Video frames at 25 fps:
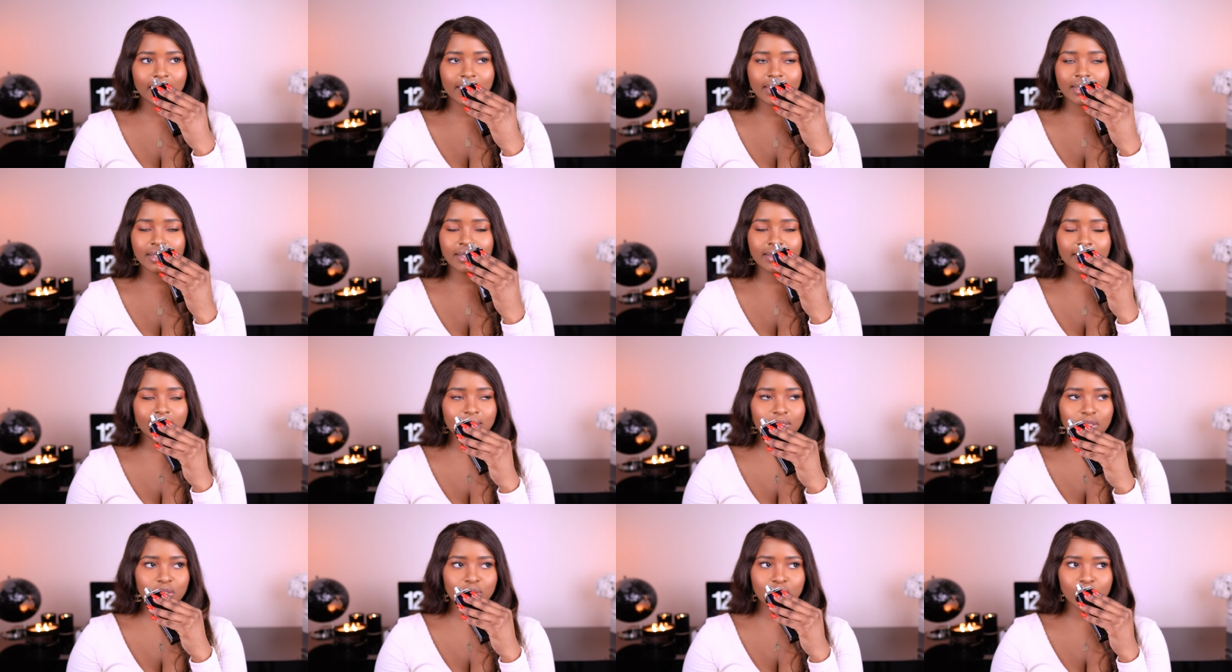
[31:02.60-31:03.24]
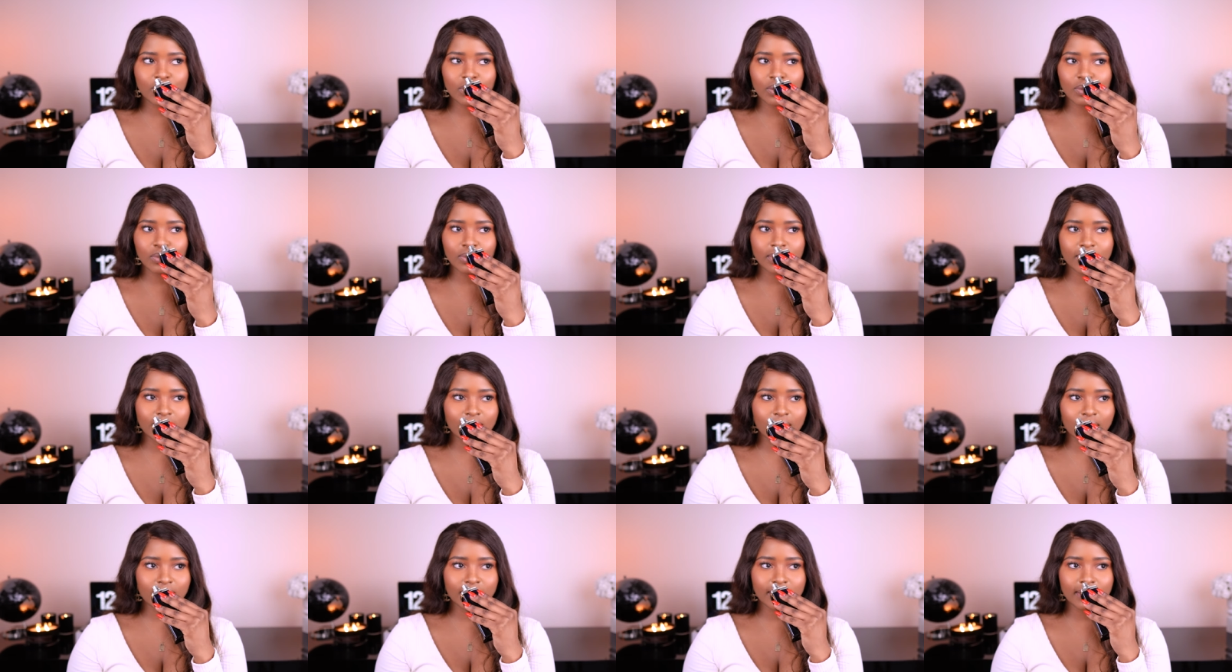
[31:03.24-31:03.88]
This is so
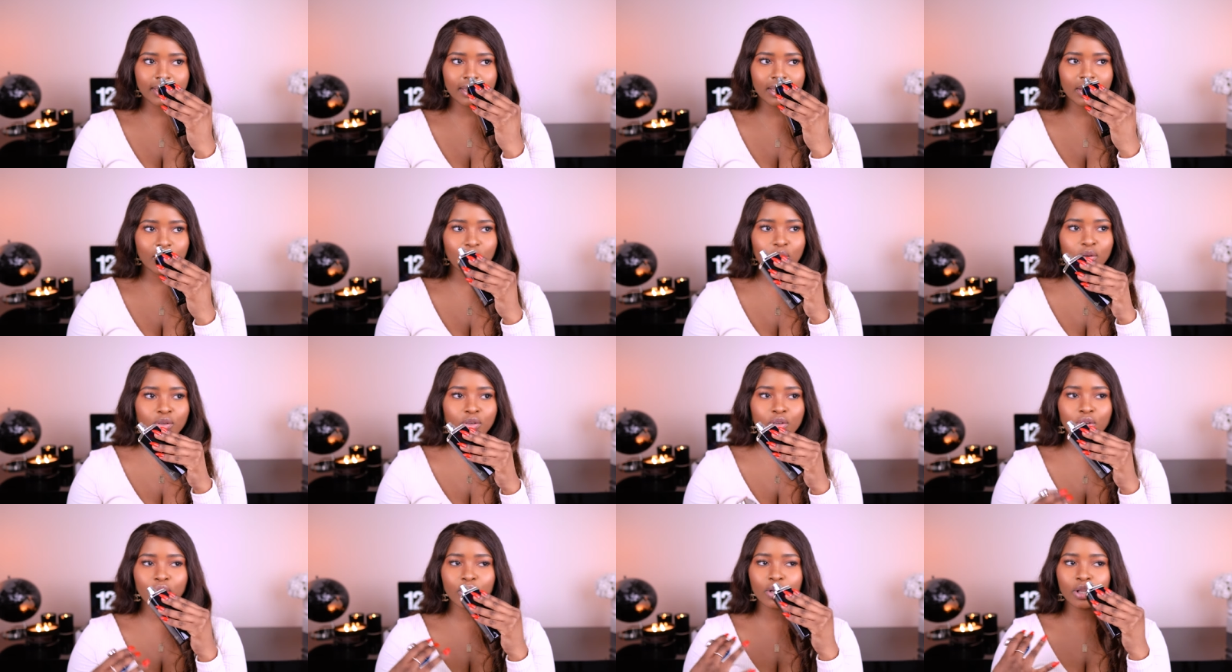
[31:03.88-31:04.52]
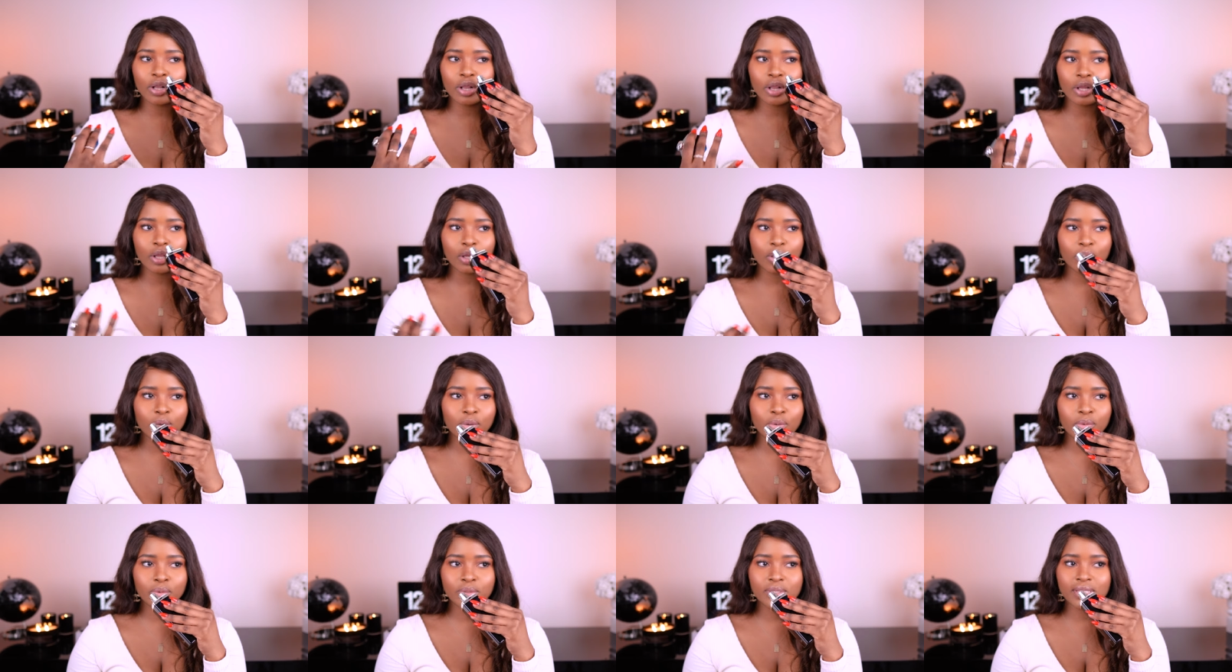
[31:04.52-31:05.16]
sexy on your
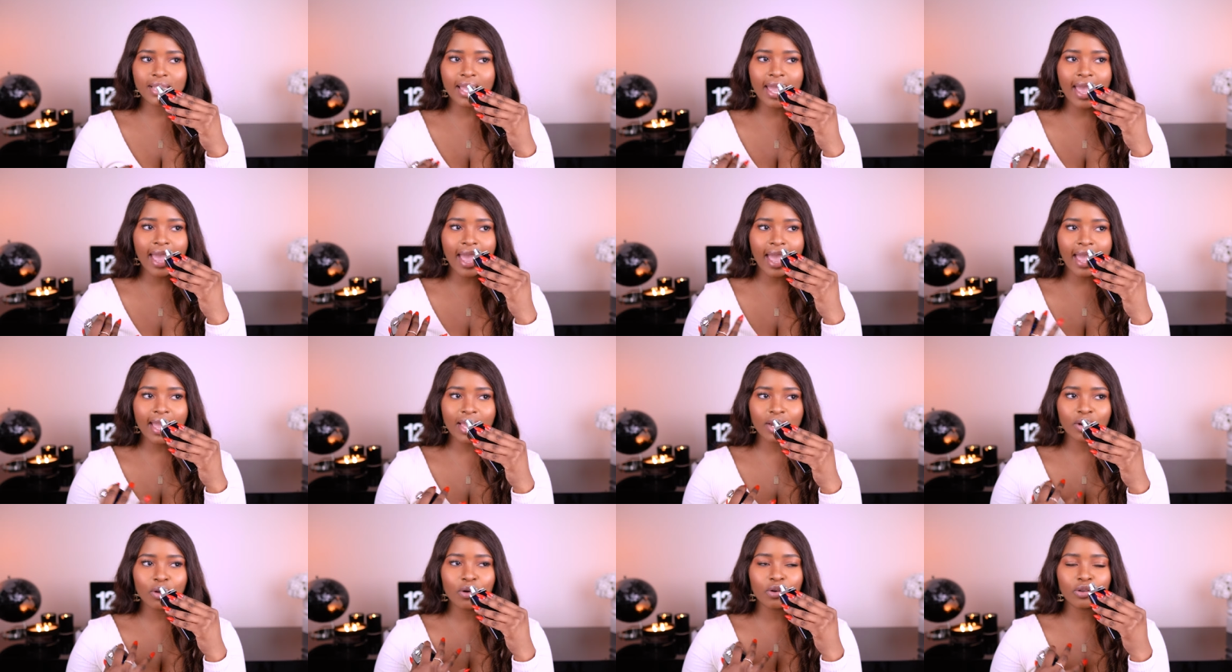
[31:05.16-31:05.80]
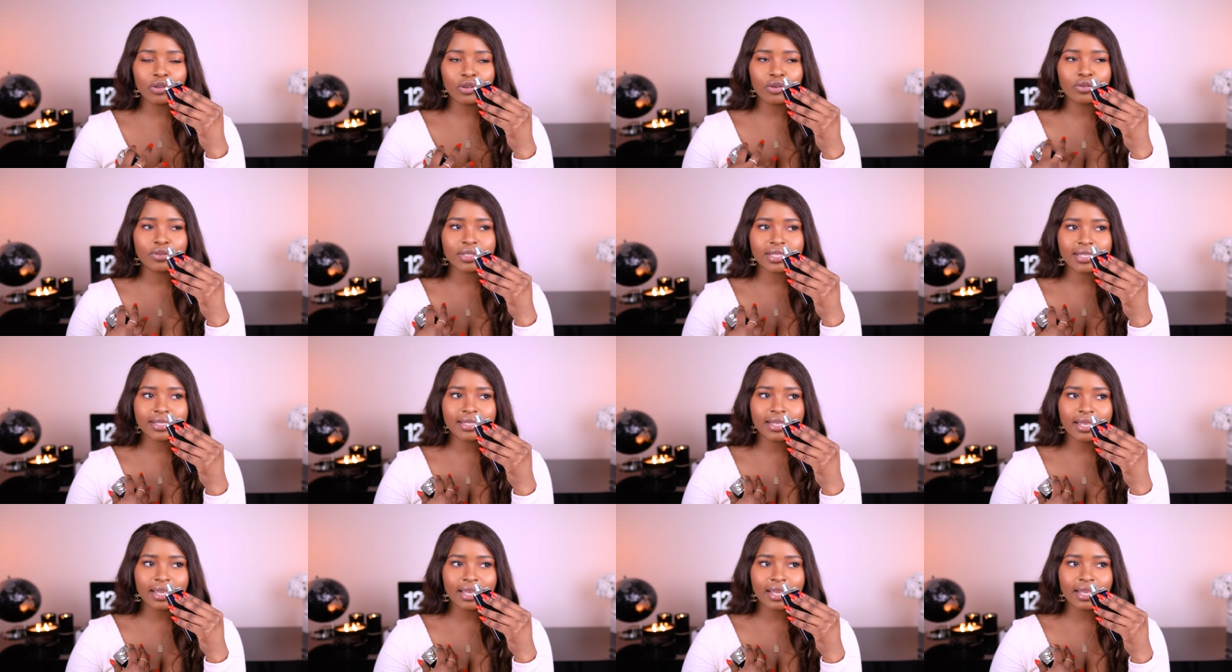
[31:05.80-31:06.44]
clothes and on your
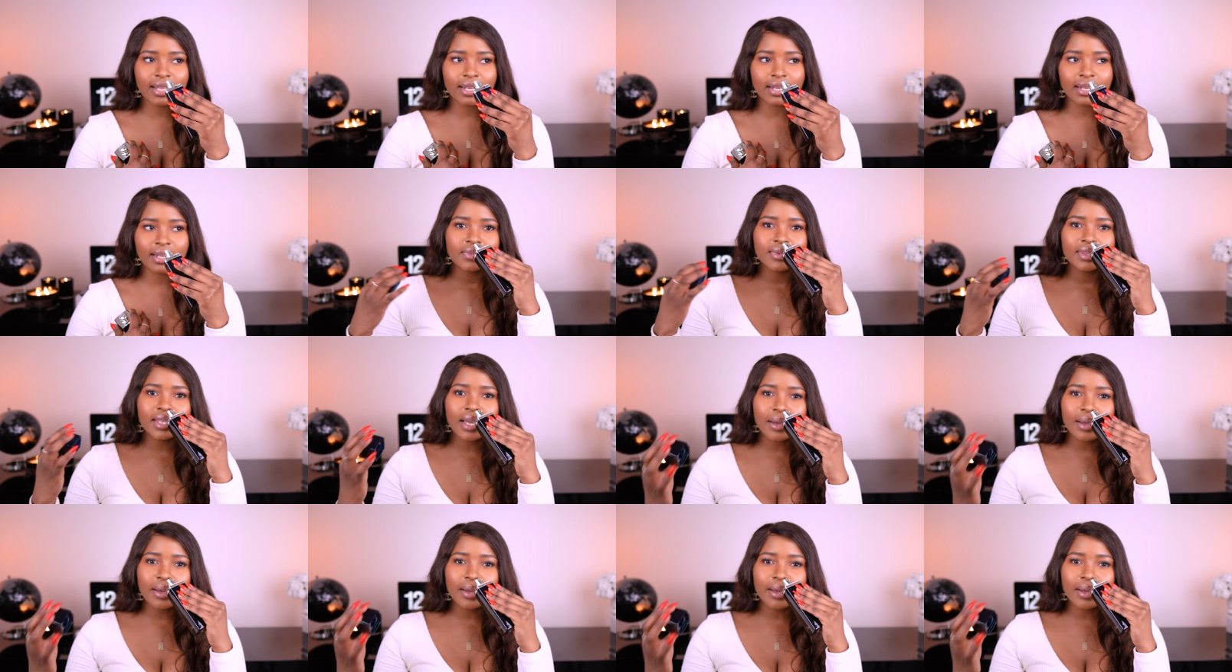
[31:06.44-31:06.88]
skin.